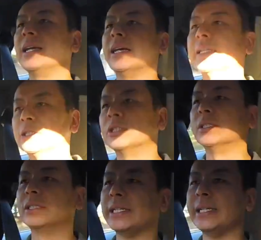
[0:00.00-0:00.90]
And as you can
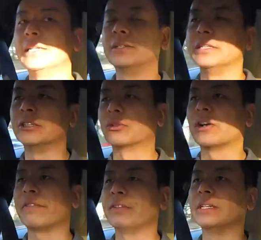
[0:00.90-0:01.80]
see in the
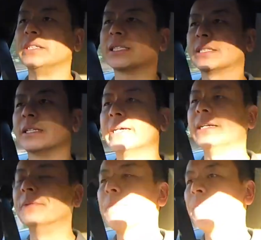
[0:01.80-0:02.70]
graph here
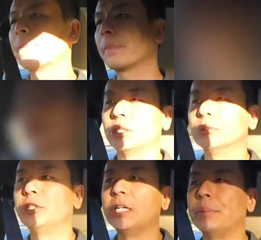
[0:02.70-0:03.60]
yesterday,
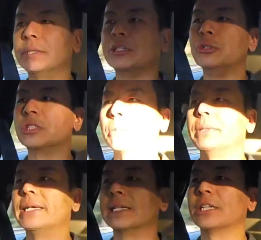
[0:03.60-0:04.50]
still cheaper than using
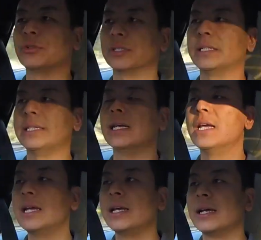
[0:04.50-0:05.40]
peak electricity,
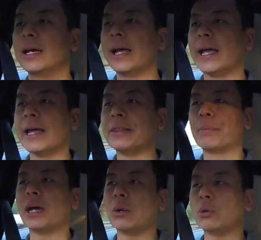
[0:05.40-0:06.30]
and the
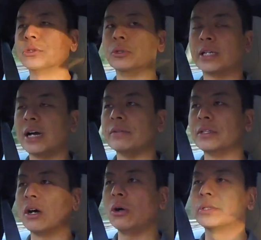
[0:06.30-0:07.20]
Powerwall 2 covered
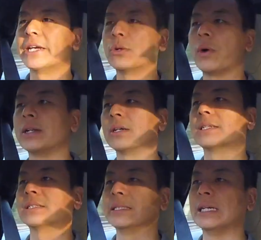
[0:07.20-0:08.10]
the whole day quite
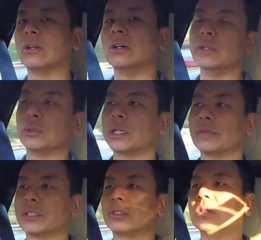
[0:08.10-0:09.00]
nicely, along with
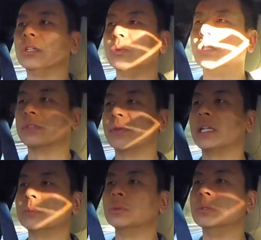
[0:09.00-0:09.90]
whatever solar was
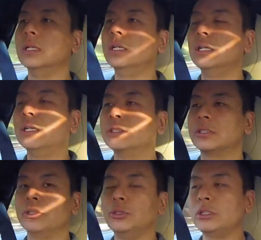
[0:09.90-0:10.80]
available.
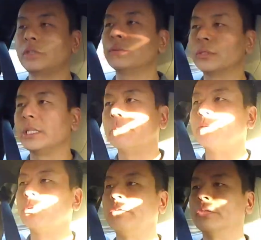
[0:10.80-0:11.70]
So, useful tip
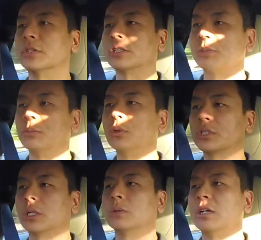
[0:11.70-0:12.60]
for if you've got a small
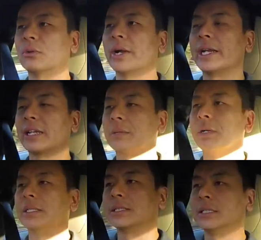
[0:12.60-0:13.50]
solar array like
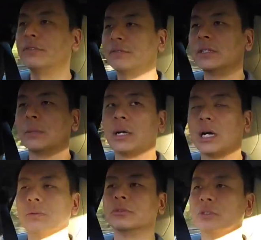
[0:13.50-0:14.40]
myself, the
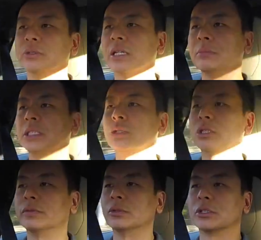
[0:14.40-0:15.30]
Powerwall 2 can be
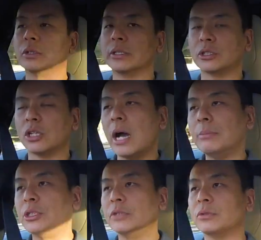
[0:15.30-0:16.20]
useful to time
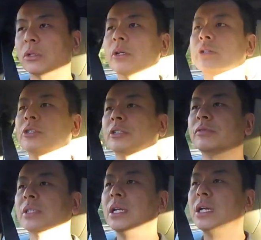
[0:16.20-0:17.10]
shift or load
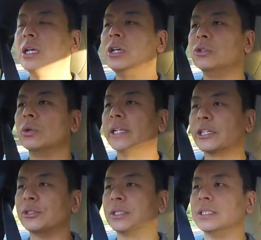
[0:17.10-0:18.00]
shift your
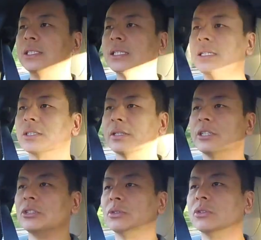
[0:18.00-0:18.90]
electricity so
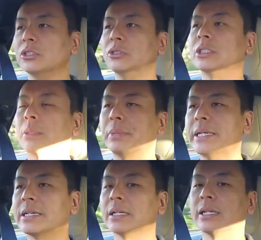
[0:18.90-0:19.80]
that you're not using
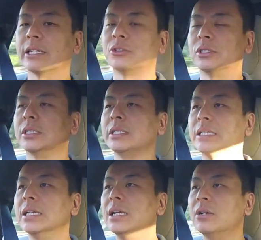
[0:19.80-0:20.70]
peak
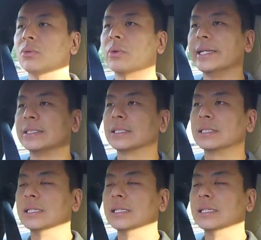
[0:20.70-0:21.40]
electricity rates.